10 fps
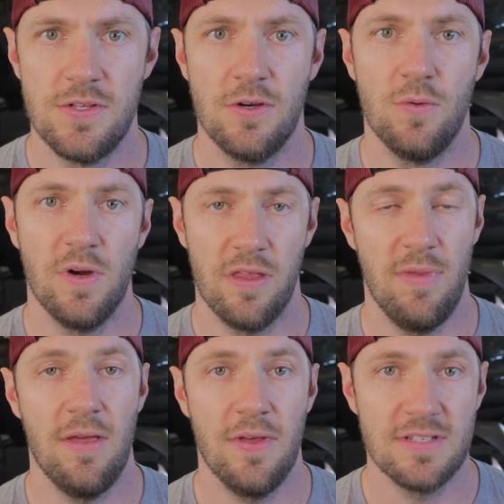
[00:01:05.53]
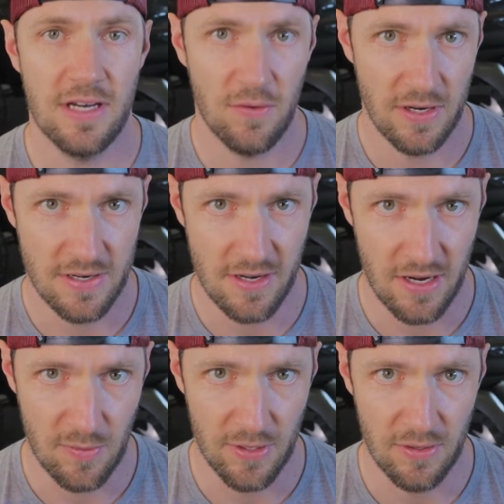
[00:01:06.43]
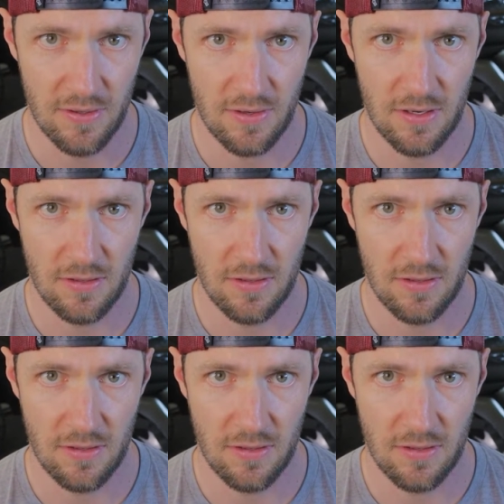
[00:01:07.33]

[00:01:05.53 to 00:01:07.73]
So one of the main things that I wanted to talk about